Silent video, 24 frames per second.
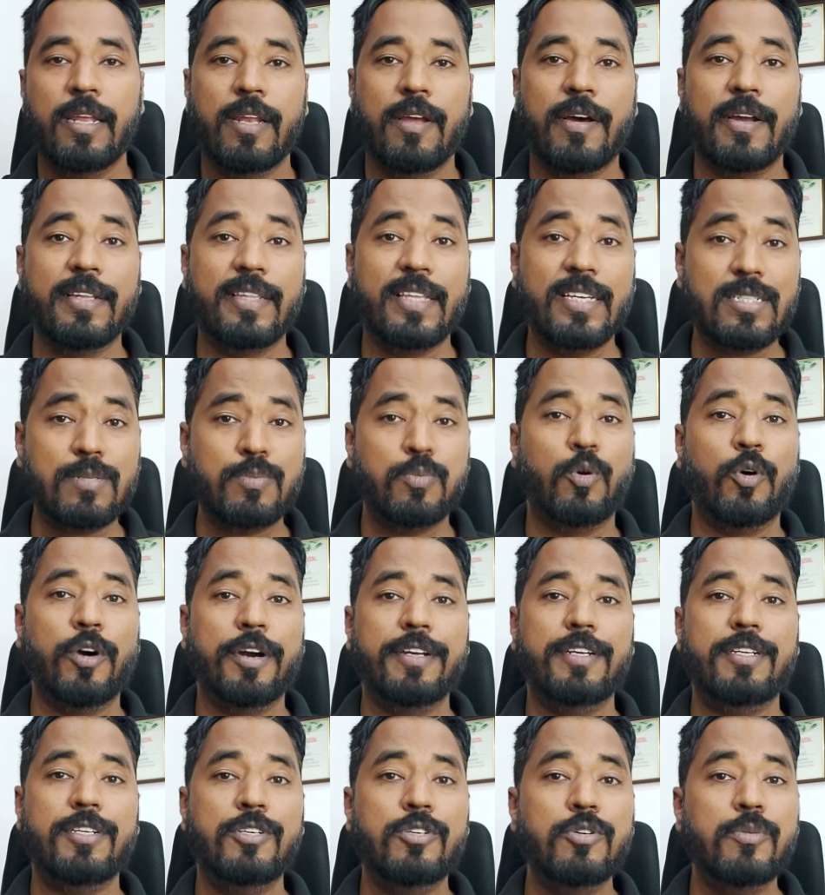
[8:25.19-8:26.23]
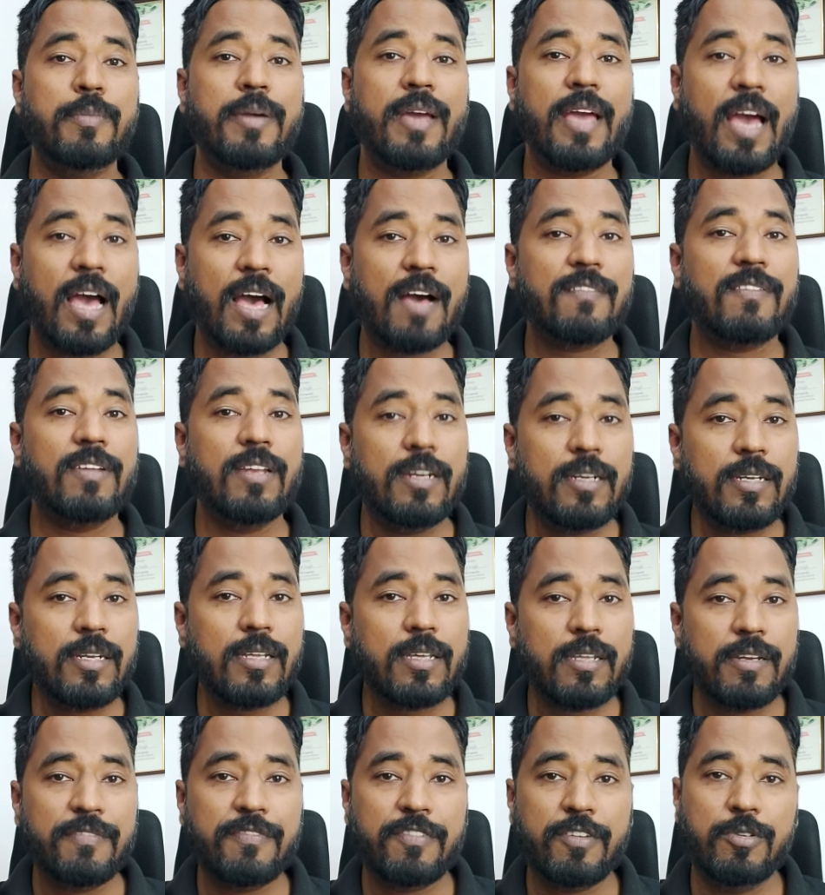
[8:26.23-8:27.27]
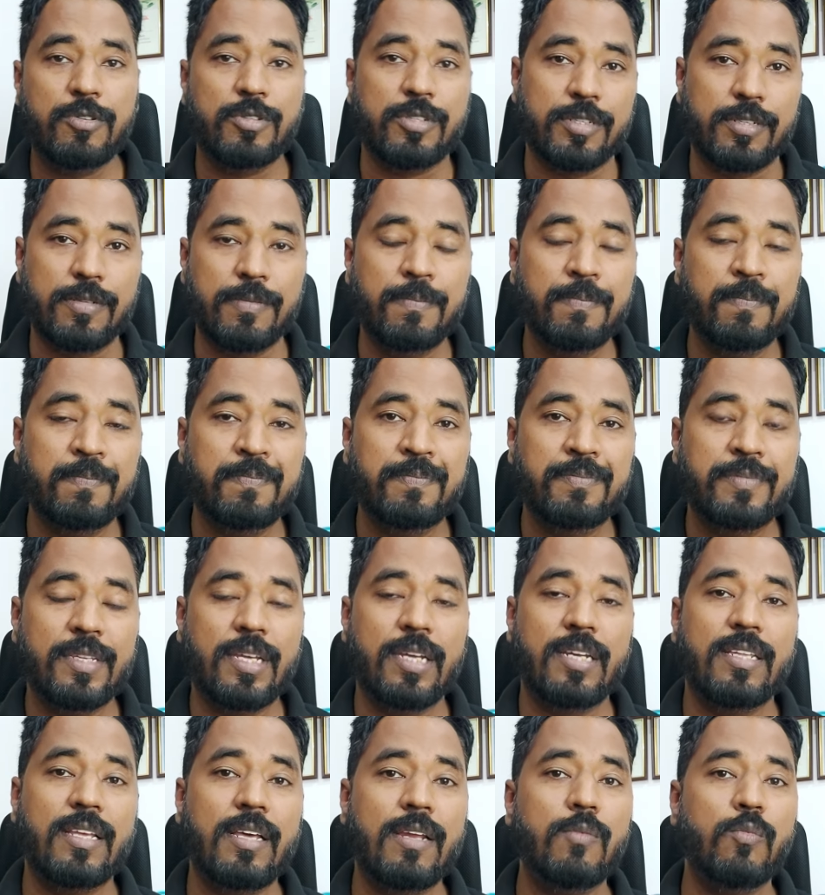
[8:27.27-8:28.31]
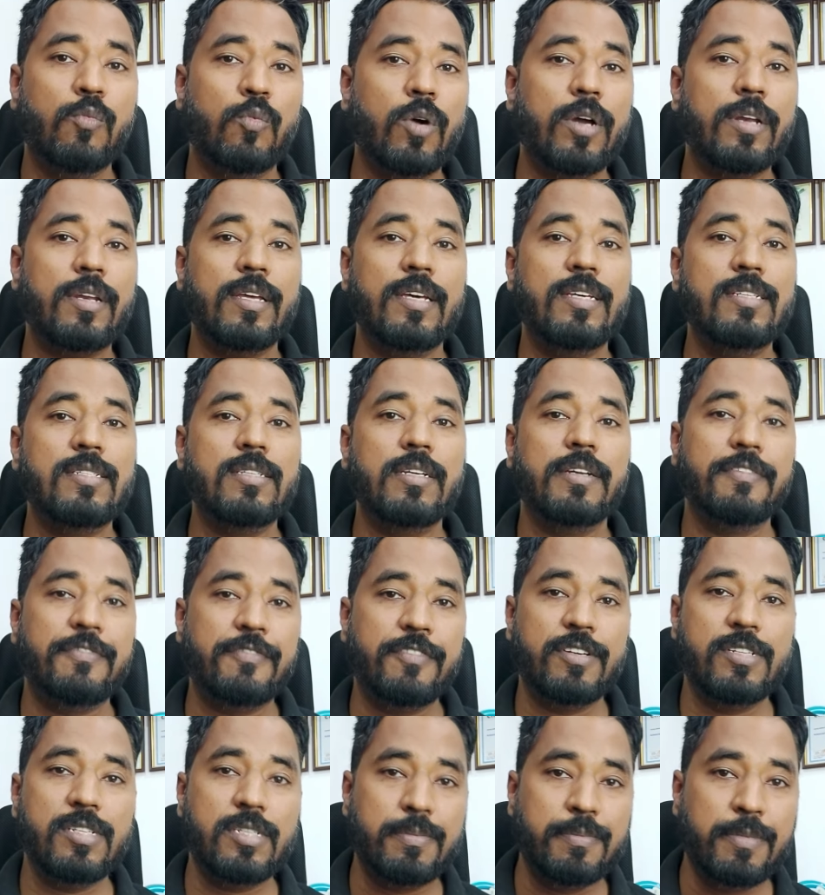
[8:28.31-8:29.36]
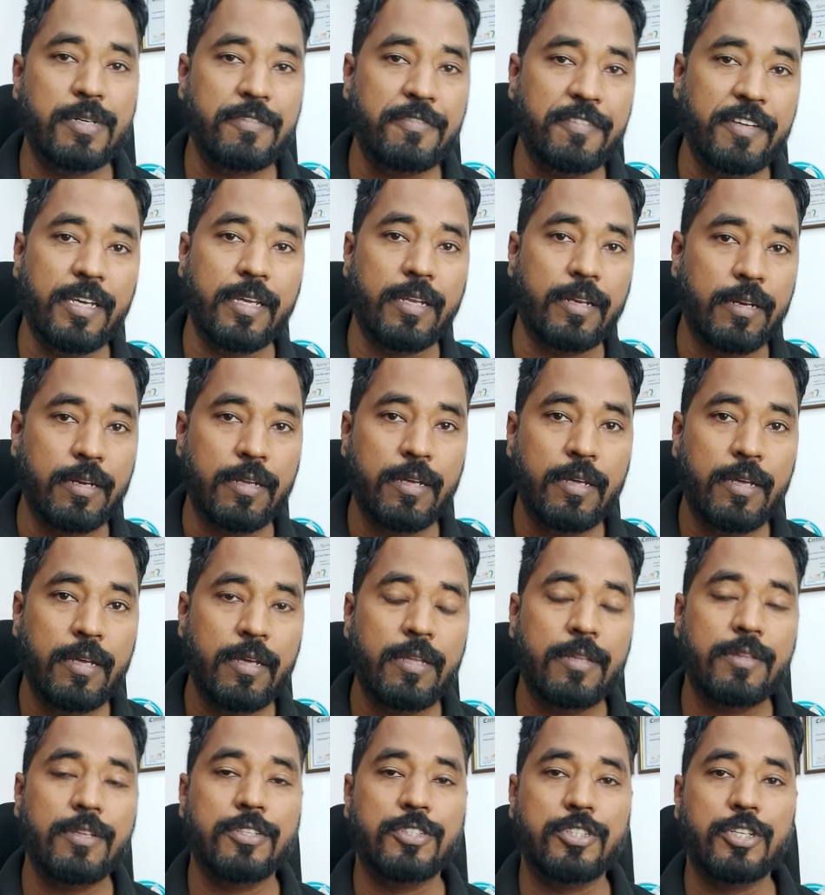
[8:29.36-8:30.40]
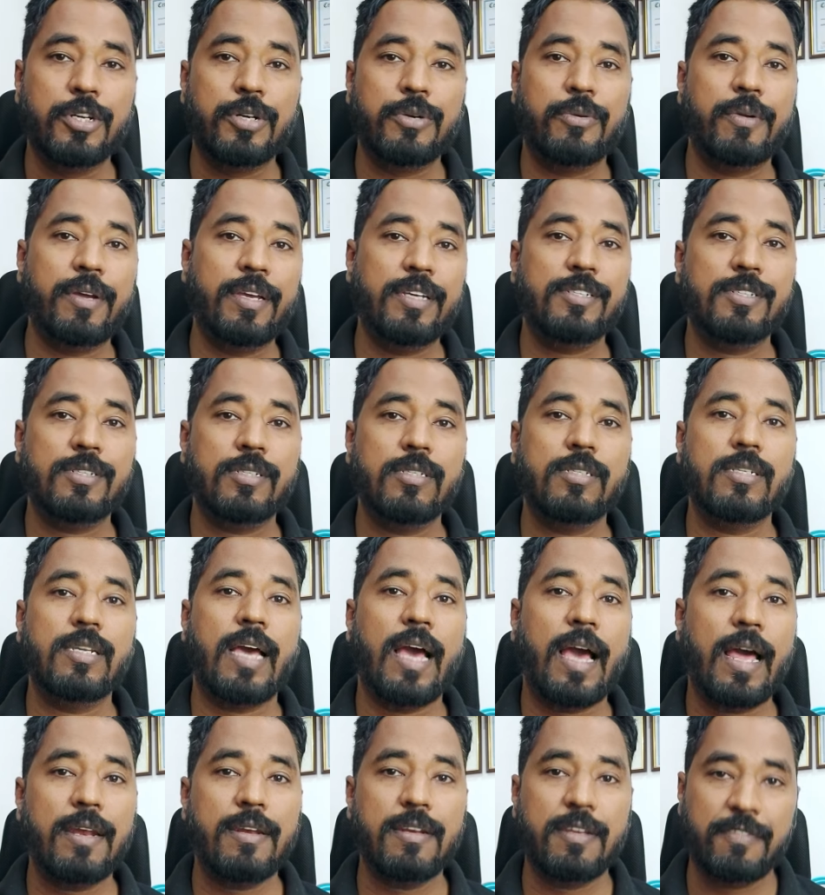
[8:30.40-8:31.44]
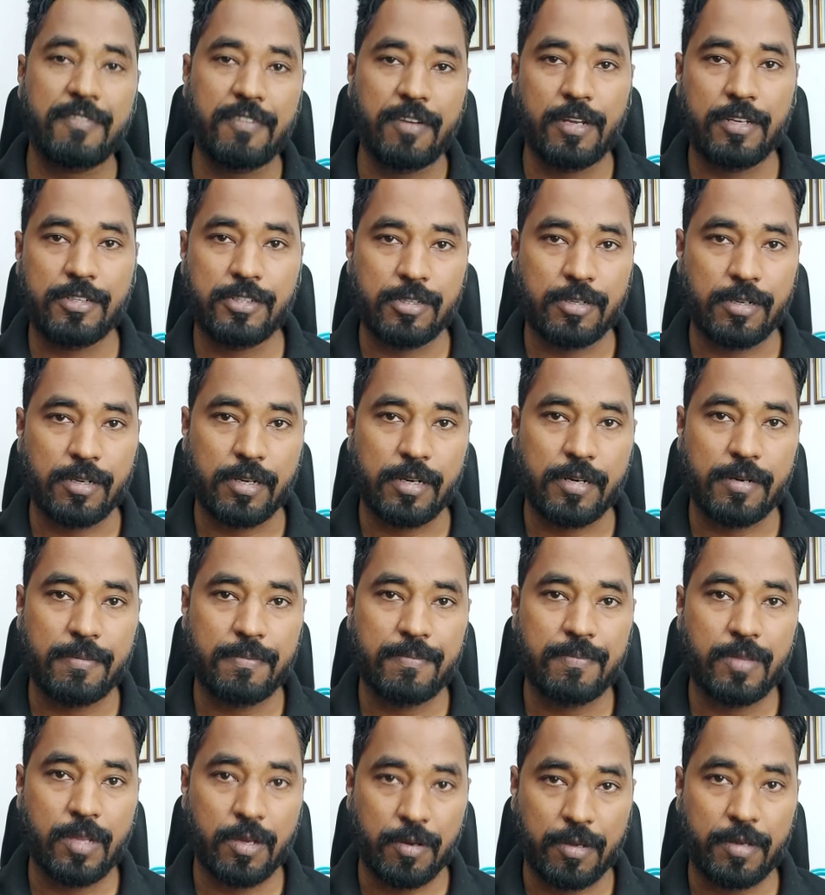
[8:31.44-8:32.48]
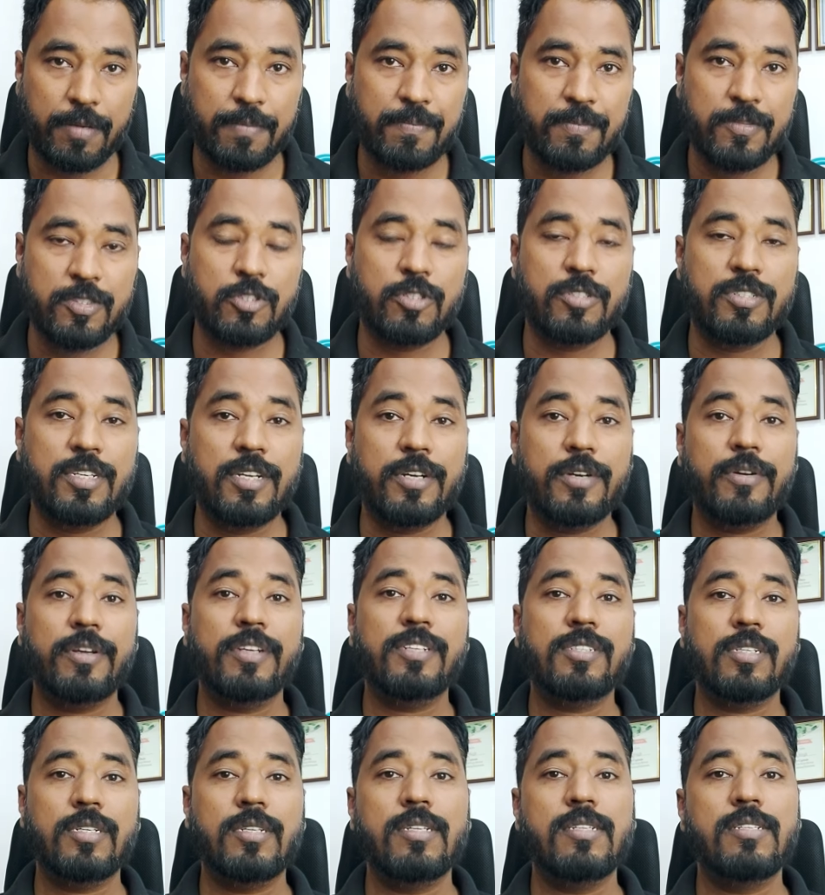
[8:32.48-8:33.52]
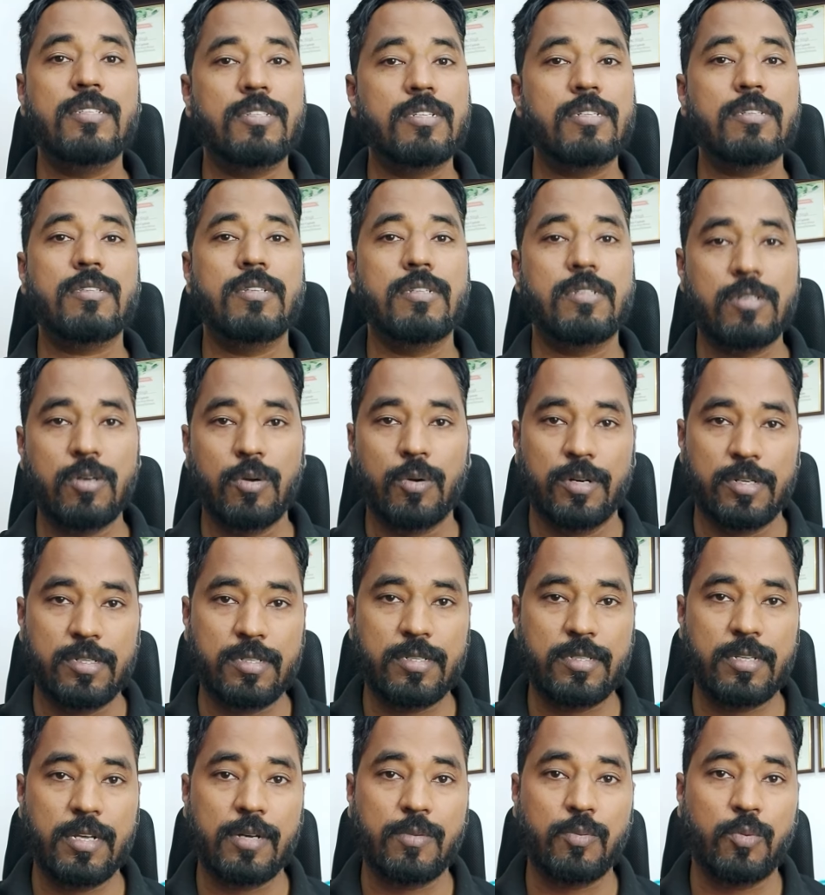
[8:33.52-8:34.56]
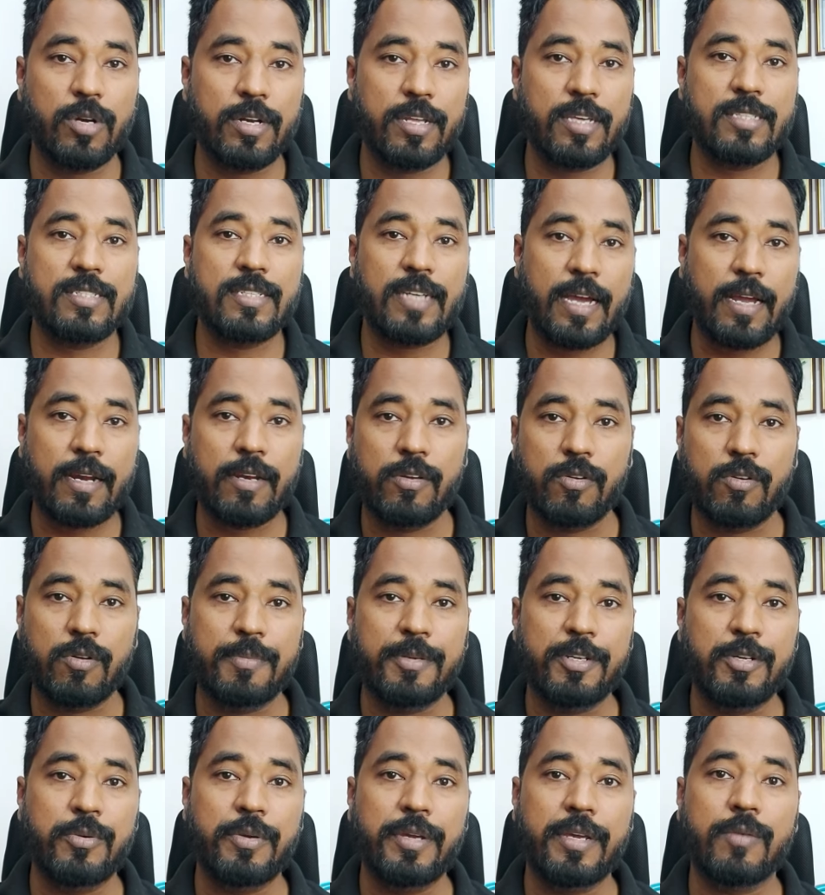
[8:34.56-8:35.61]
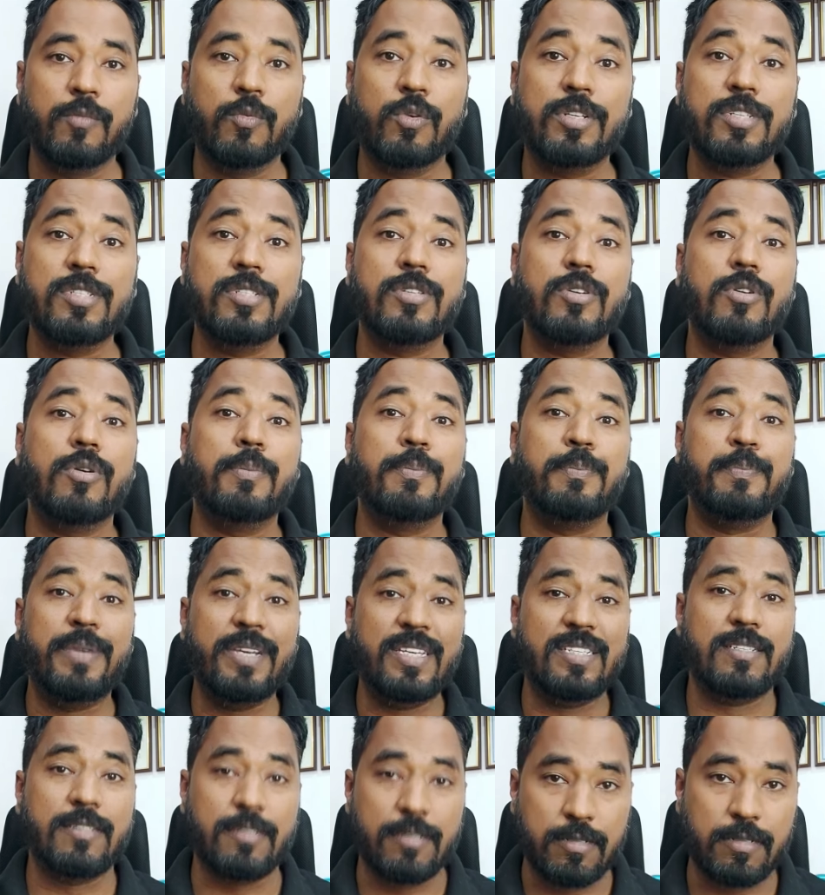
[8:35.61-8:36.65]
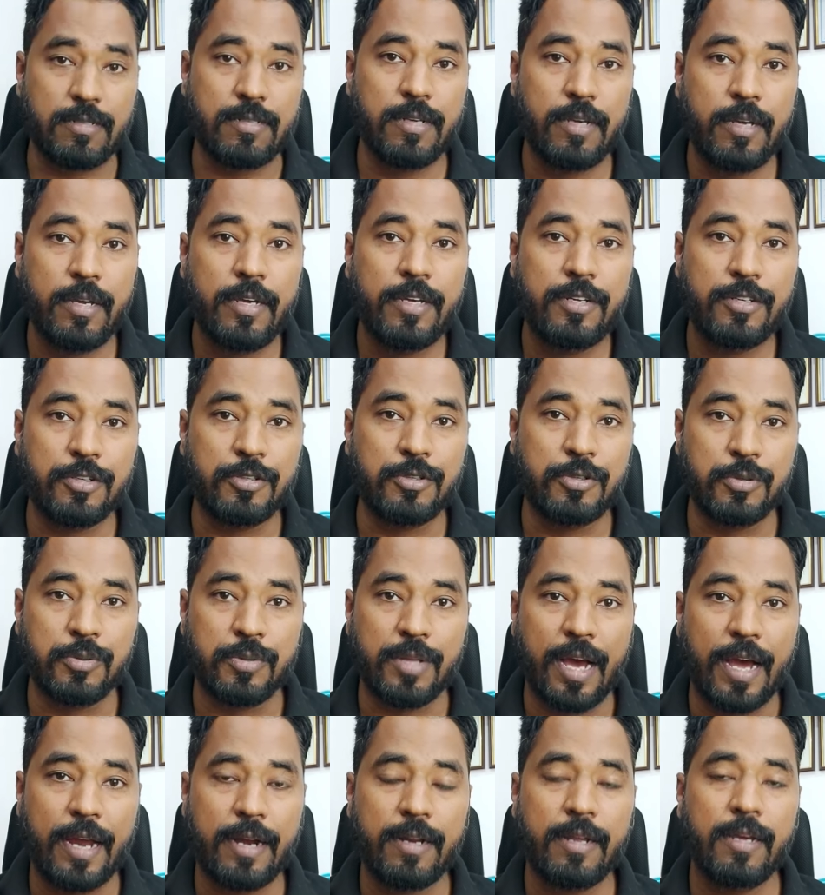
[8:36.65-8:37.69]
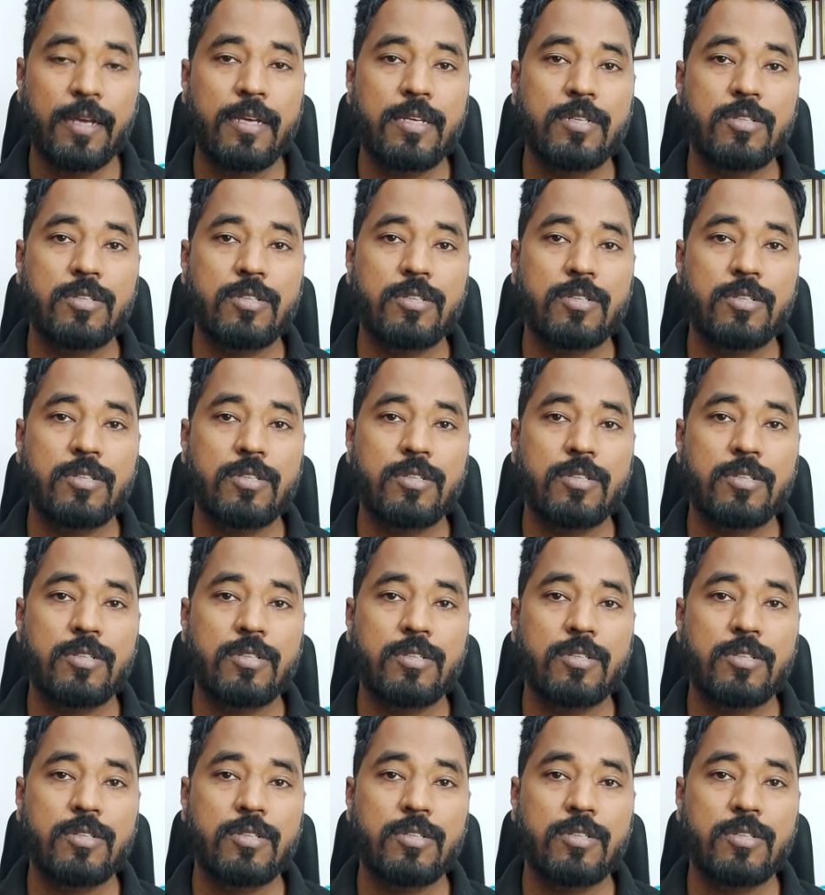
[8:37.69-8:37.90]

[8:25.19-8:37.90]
Now at this point, you may have a little confusion that then what is the difference between the generation and definition layer, okay? So generation is just the source, that what exactly you'll be doing, what is your basis to do that.